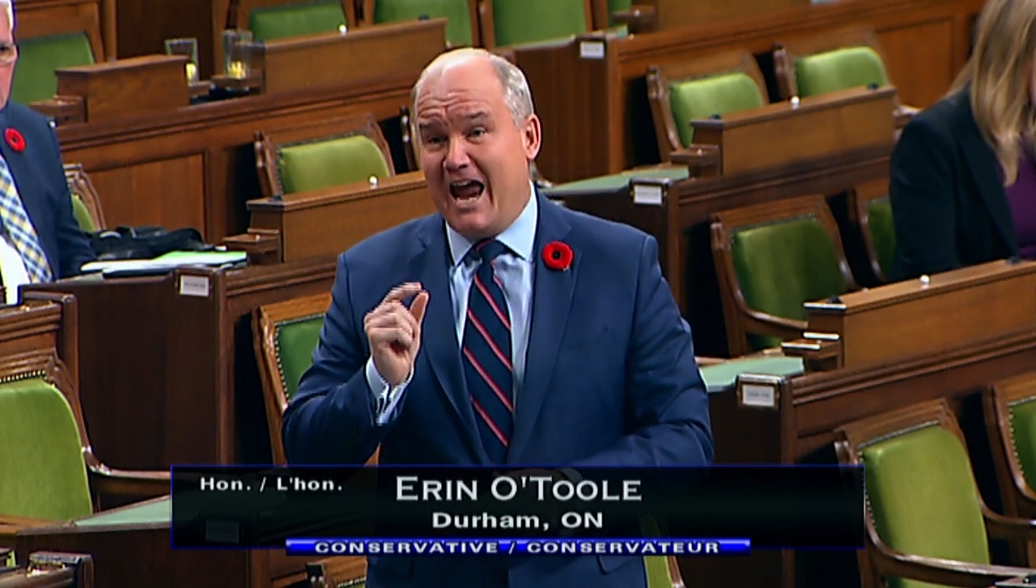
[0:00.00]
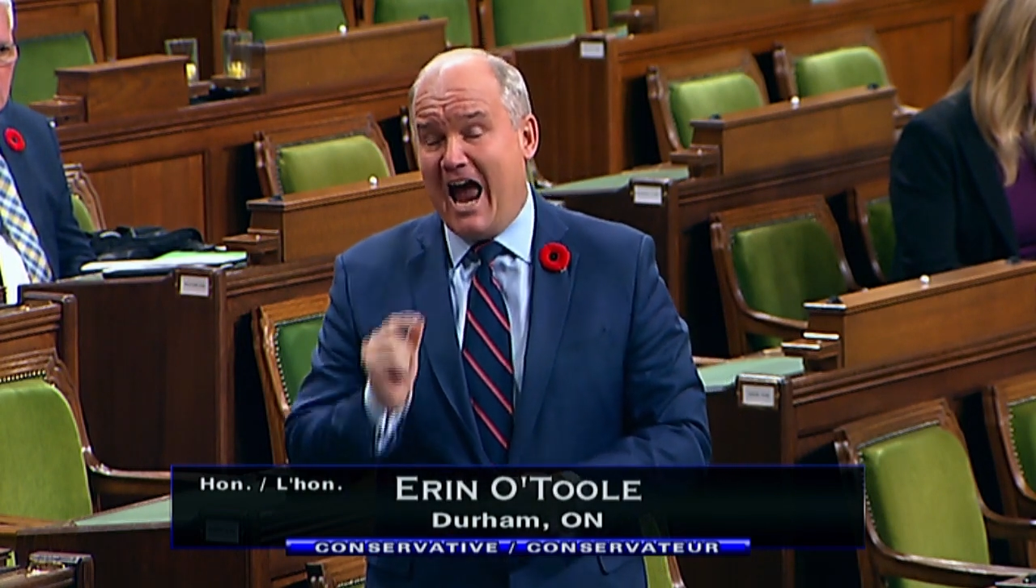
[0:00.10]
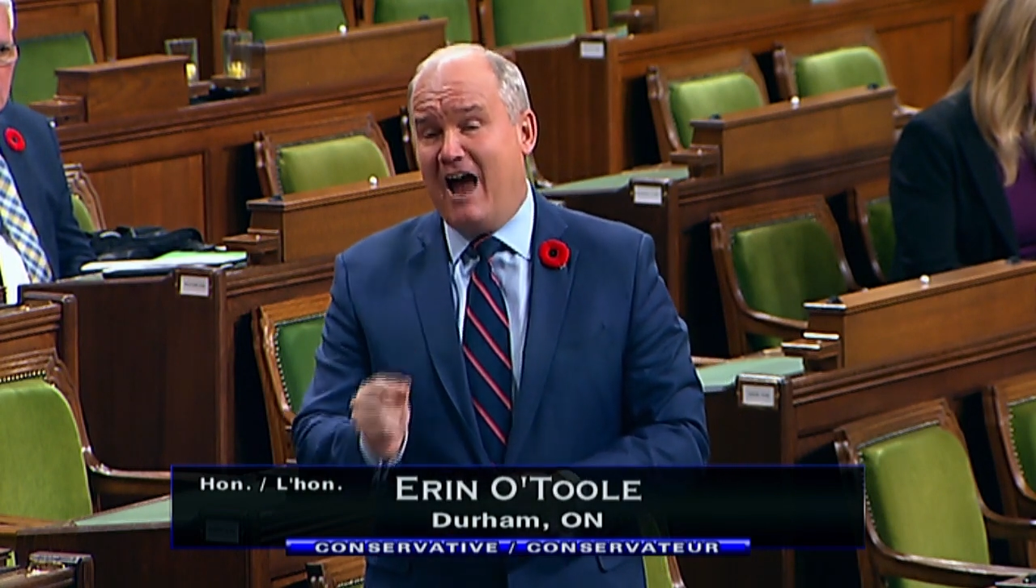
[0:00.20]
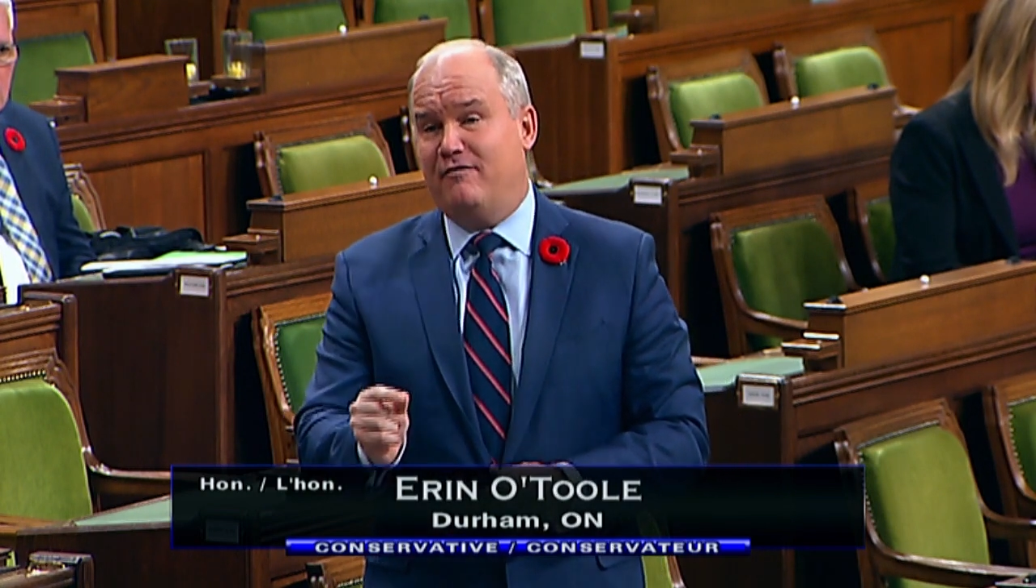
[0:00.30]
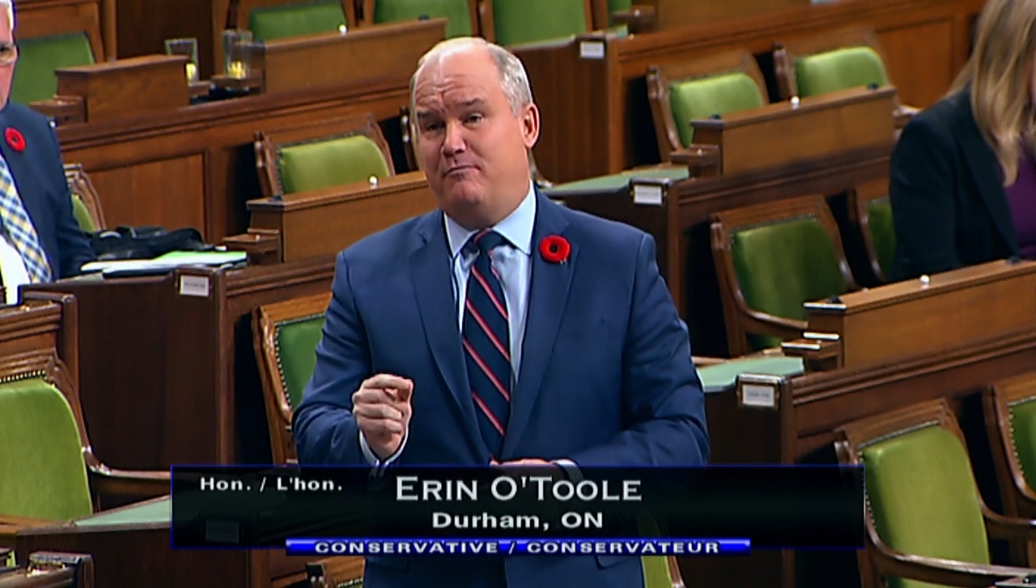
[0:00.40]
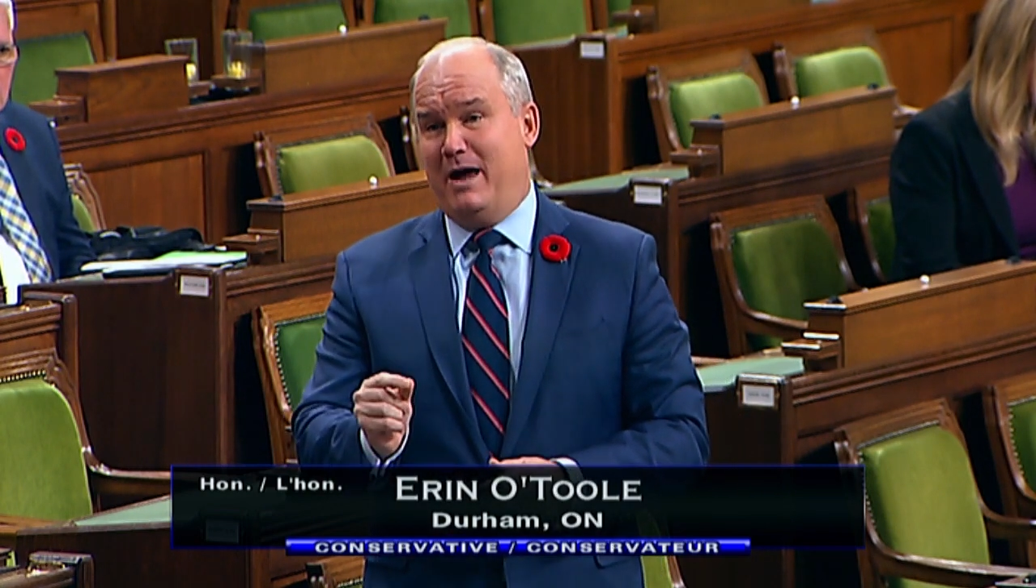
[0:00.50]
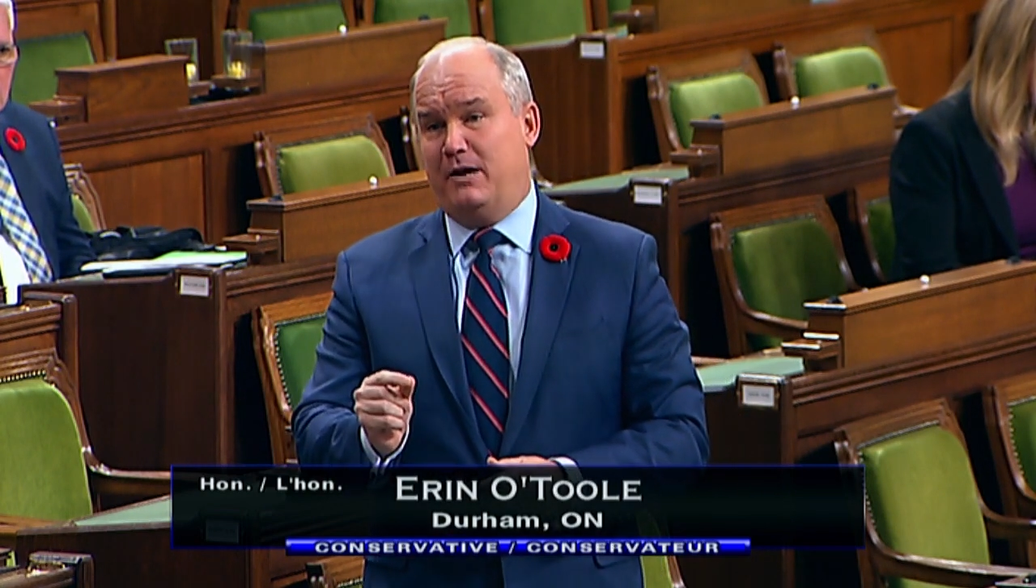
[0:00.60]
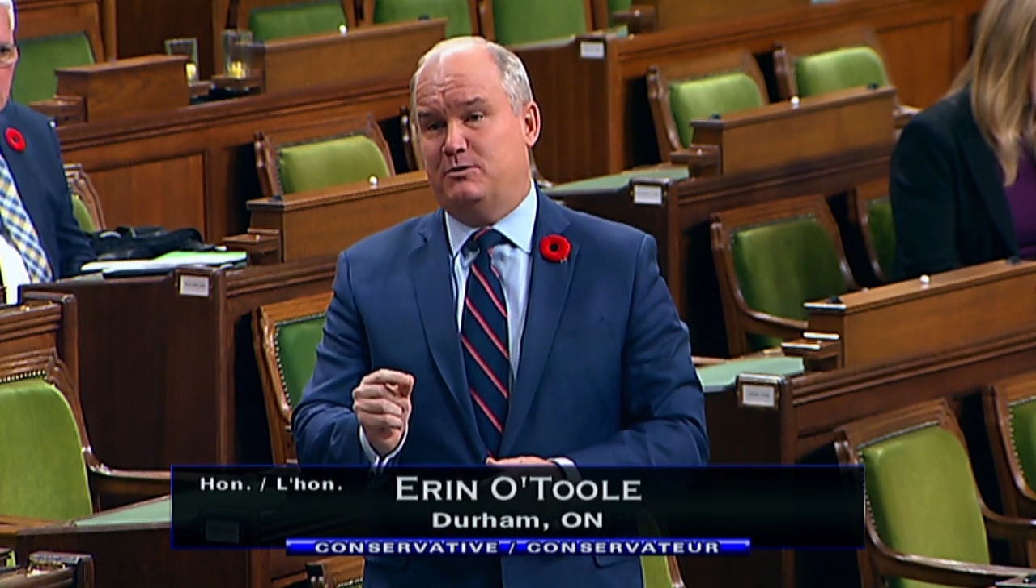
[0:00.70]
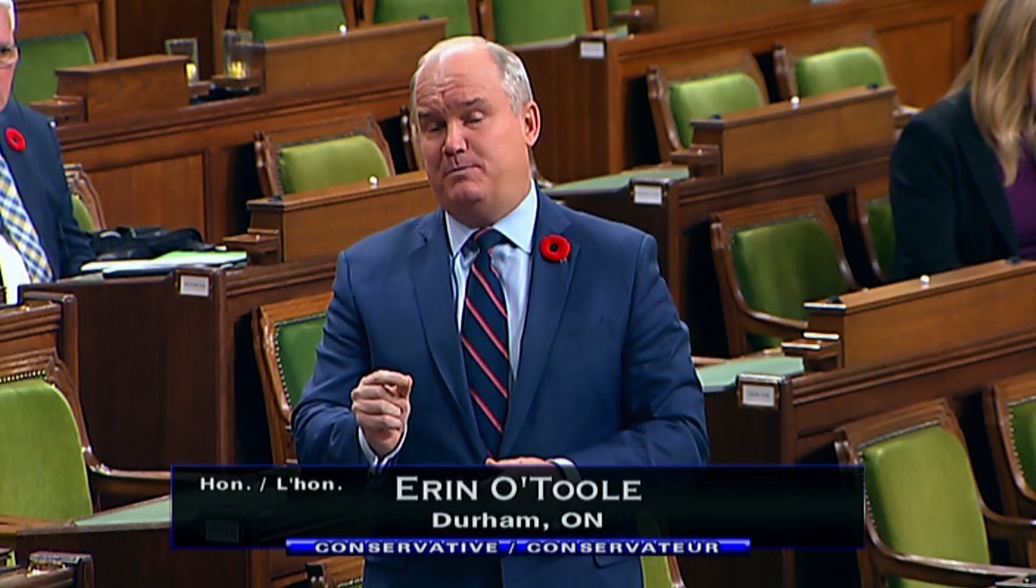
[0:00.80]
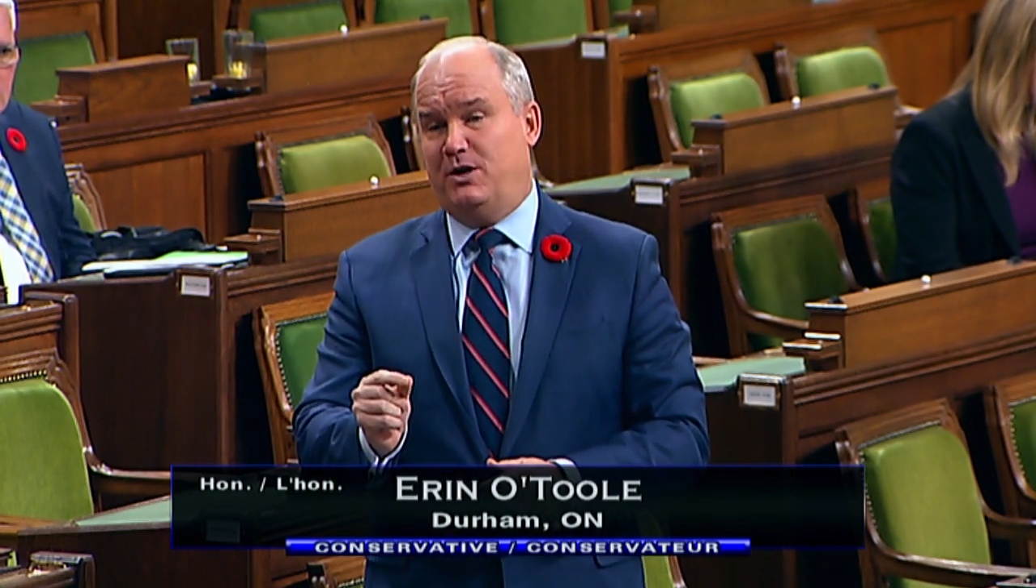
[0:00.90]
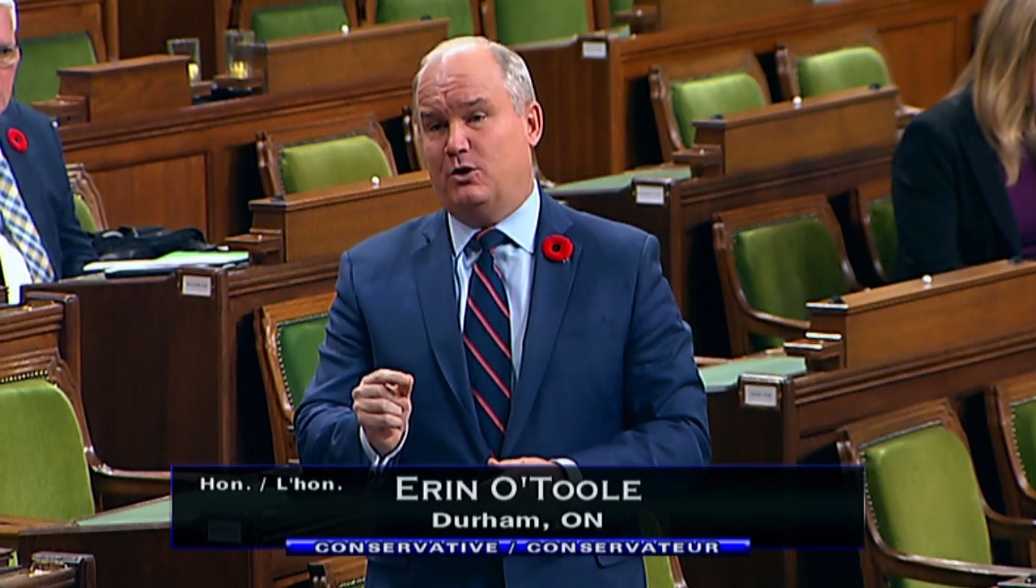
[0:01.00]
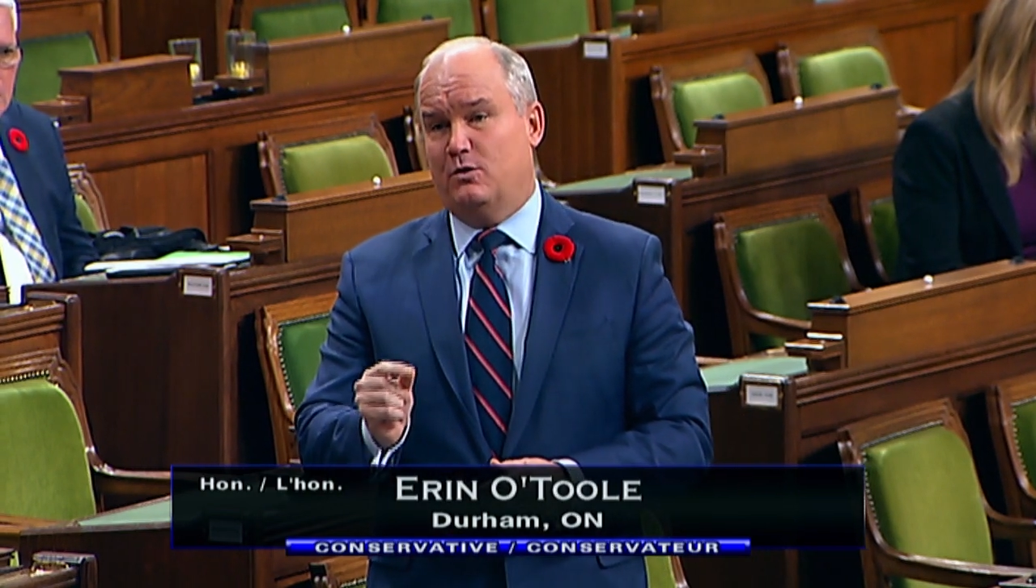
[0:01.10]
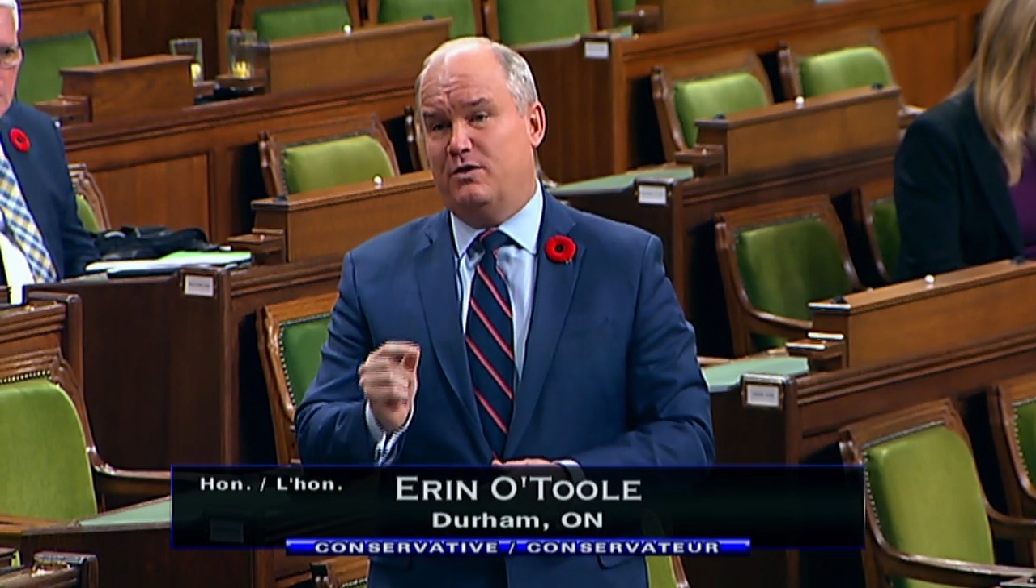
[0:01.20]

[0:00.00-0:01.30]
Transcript: have, Madam Speaker.